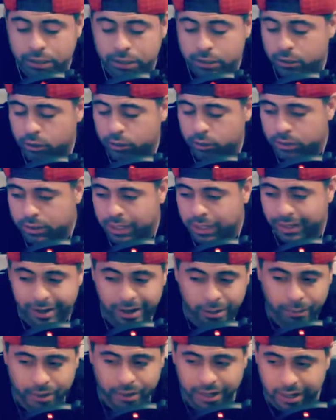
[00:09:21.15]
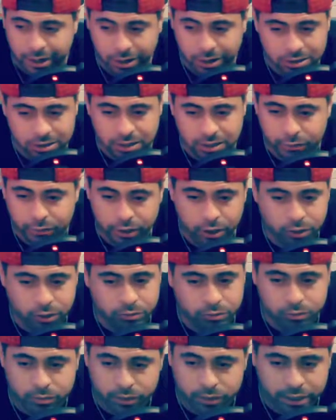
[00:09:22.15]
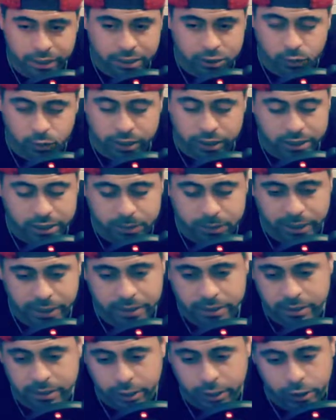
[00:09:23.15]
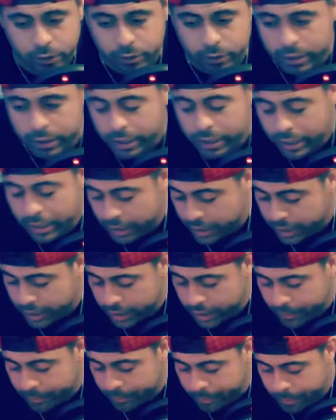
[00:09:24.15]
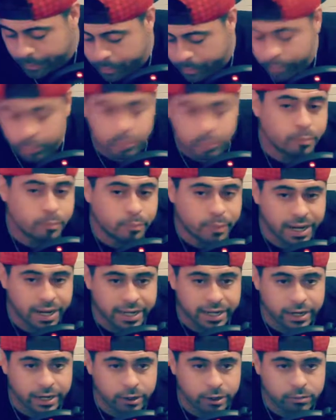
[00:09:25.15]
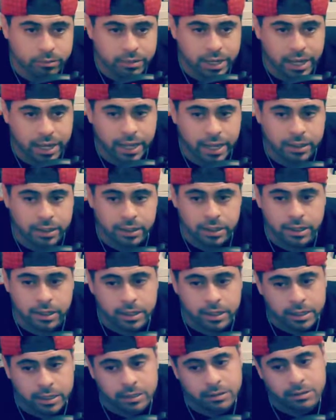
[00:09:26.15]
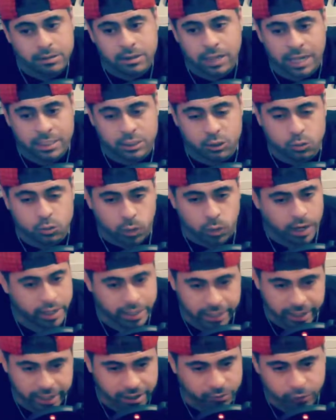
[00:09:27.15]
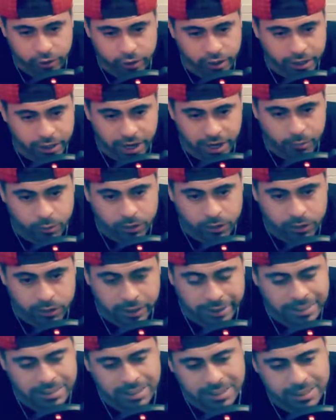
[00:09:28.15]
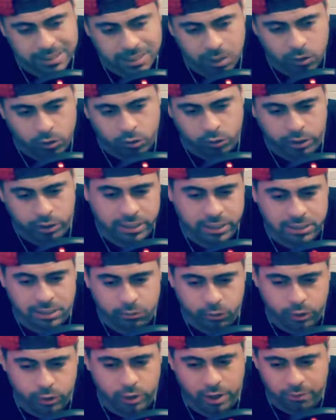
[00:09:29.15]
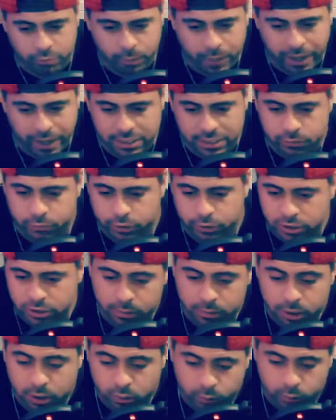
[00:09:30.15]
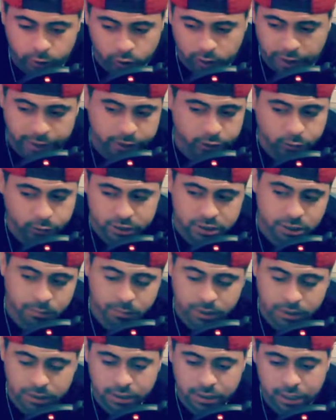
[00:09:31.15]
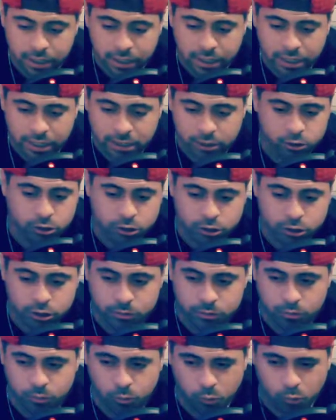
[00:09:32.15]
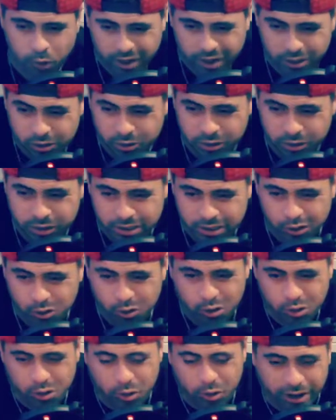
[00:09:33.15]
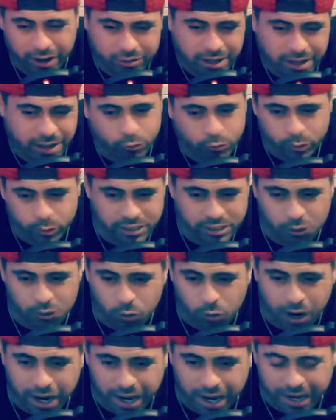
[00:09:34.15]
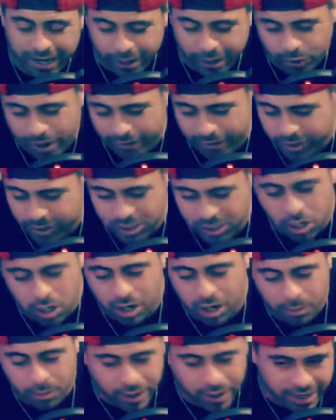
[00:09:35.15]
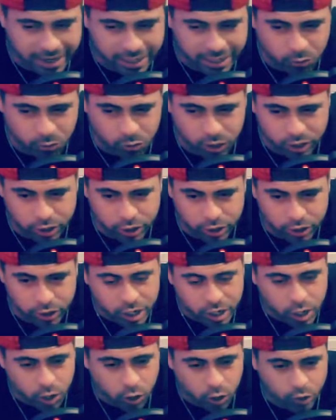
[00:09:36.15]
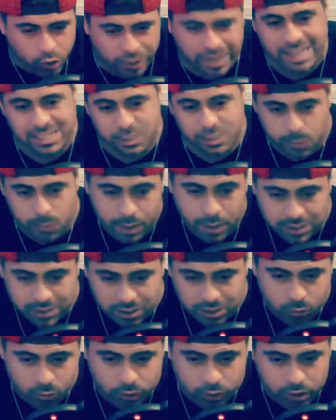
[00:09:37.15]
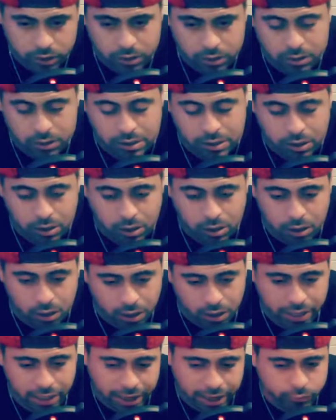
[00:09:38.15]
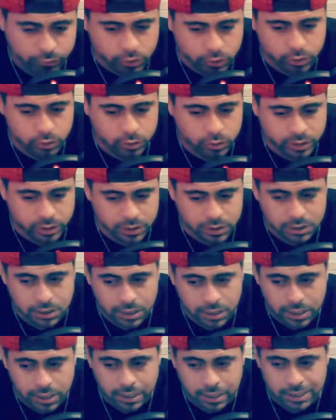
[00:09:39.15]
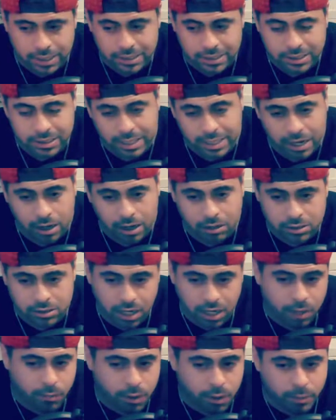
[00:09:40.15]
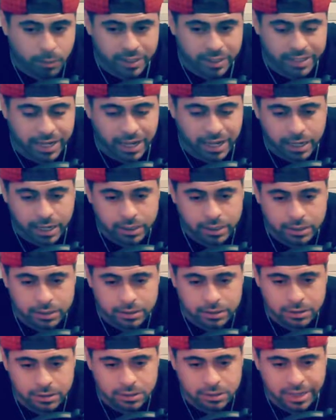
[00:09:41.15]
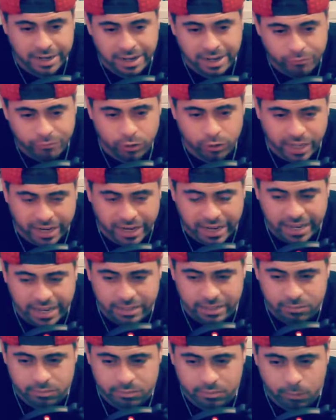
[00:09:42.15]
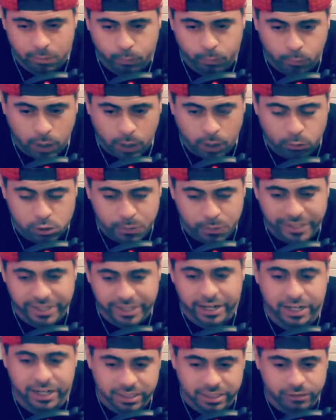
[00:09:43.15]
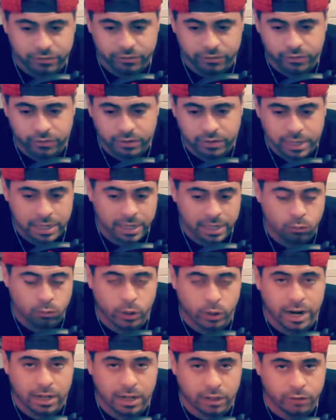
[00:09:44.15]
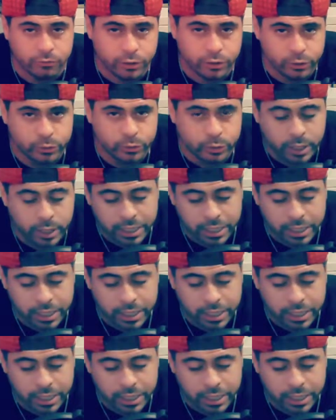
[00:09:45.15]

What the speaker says: So not that anybody cares, and if you don't, it is what it is, man. But I care, and I just wanted to get in front of the camera like that. That's how crazy when you have a passion for something, or when you like doing something, you just want to do it. You don't have to have a reason why. I don't have to talk about anyone or gossip about someone. All I have to do is sit down, talk about my day, and I feel like I was productive in what I love to do.